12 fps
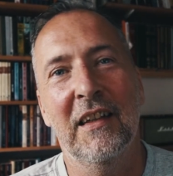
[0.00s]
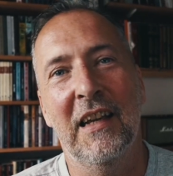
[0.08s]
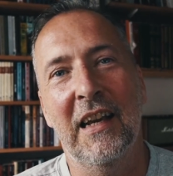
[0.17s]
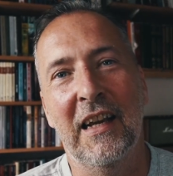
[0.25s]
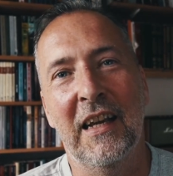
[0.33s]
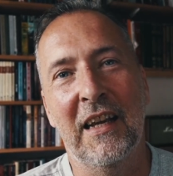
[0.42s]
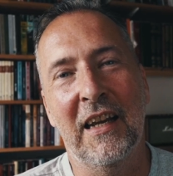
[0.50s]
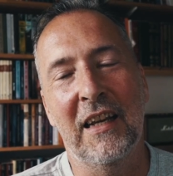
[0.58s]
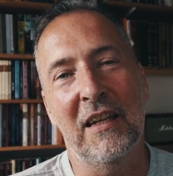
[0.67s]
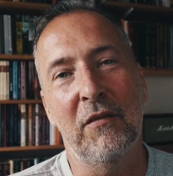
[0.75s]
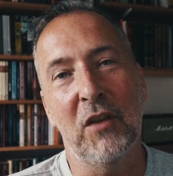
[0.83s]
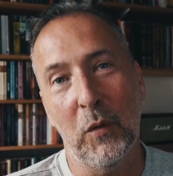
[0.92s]

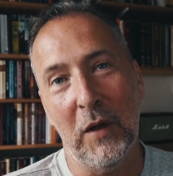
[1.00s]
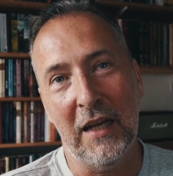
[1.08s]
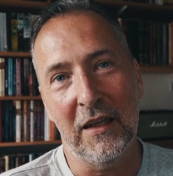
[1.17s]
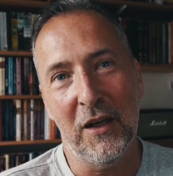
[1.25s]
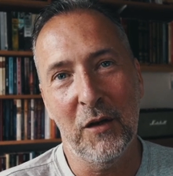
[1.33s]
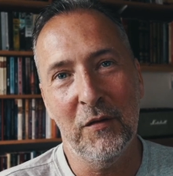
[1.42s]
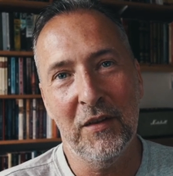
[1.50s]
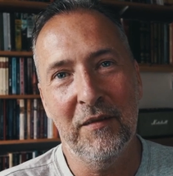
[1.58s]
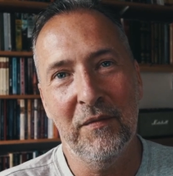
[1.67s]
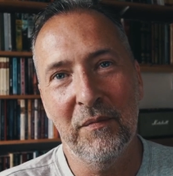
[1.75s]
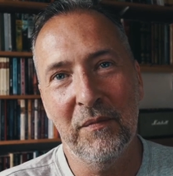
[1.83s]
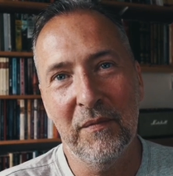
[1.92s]
And if you don't want to hand it over,
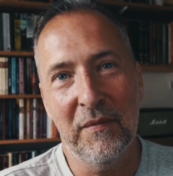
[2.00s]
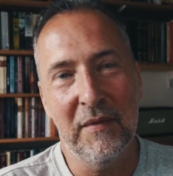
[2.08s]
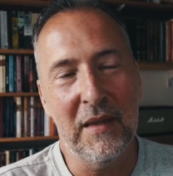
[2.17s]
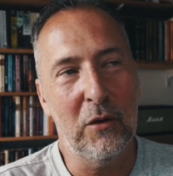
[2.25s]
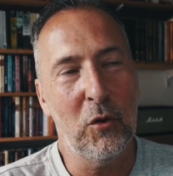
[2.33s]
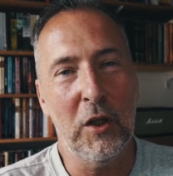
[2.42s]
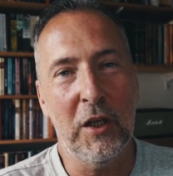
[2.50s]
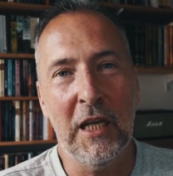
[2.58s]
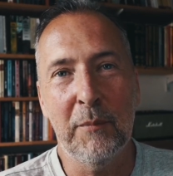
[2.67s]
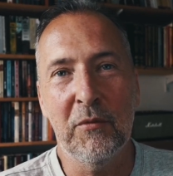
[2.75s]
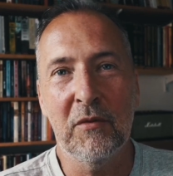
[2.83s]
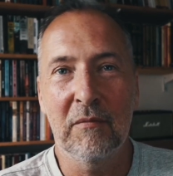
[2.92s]
they'll call your
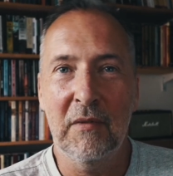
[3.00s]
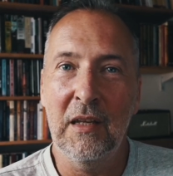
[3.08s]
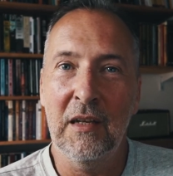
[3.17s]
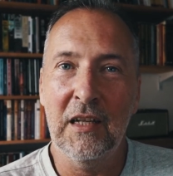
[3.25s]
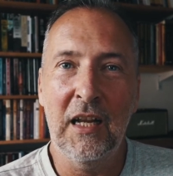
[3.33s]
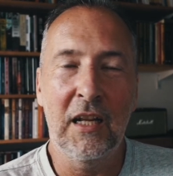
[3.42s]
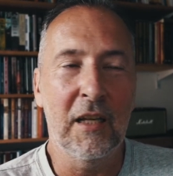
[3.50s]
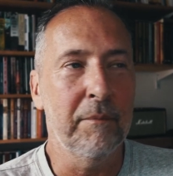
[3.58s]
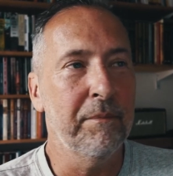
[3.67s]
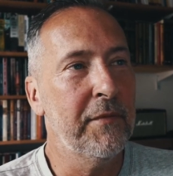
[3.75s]
names and then they'll kill you.